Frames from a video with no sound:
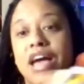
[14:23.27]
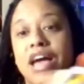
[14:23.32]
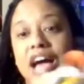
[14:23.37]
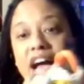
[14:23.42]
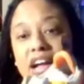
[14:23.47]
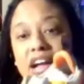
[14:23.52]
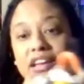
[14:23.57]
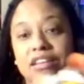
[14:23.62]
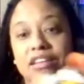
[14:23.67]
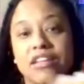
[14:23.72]

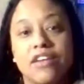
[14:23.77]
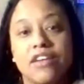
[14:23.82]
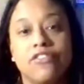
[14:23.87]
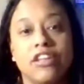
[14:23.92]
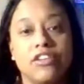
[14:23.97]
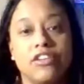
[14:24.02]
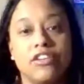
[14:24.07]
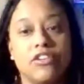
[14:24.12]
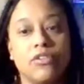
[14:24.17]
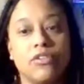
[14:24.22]
I could
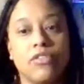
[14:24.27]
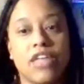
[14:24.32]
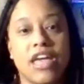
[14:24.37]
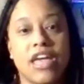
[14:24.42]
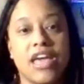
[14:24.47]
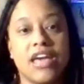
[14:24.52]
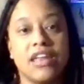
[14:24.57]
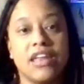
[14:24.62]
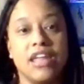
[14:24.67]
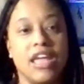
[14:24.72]
definitely do
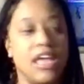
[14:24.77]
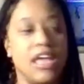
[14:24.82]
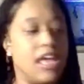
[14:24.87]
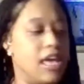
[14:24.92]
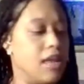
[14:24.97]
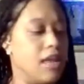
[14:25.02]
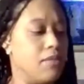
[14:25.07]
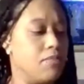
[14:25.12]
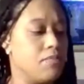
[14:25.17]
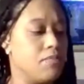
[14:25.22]
that
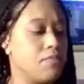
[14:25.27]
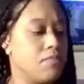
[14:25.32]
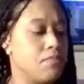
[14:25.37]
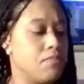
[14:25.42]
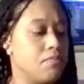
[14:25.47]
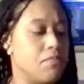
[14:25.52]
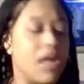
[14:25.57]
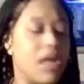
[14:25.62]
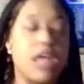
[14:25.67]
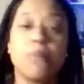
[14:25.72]
and
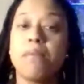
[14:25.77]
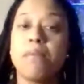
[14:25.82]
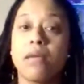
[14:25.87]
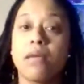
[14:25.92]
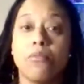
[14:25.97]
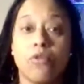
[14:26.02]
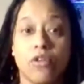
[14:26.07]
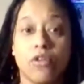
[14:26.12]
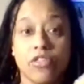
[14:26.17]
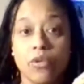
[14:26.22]
make
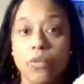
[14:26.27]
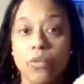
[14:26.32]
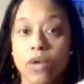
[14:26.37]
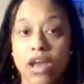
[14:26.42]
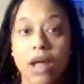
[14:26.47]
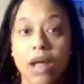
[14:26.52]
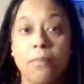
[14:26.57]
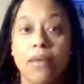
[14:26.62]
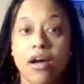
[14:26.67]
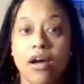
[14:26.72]
back more than
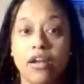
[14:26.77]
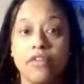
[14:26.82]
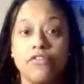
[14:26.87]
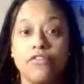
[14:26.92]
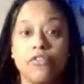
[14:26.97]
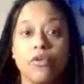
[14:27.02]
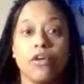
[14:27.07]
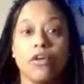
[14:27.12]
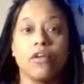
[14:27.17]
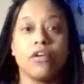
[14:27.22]
what I bought it
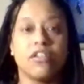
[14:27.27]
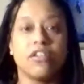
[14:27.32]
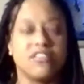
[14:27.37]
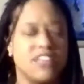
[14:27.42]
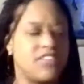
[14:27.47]
for.